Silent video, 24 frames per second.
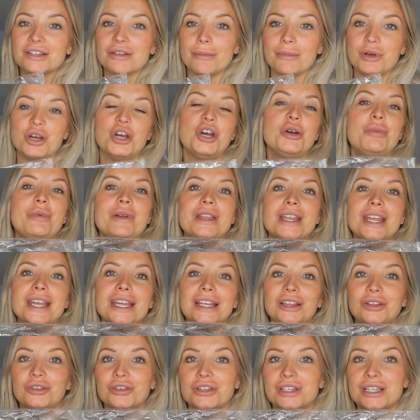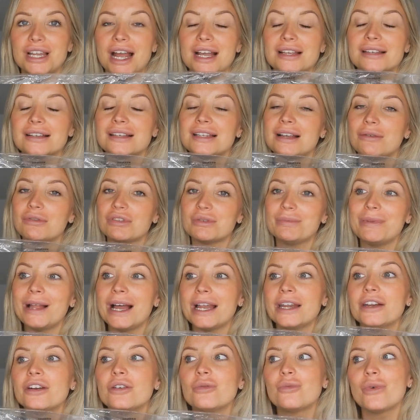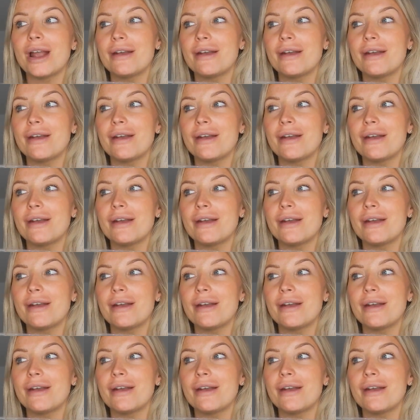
So I'm hoping that it looks nice because I was planning on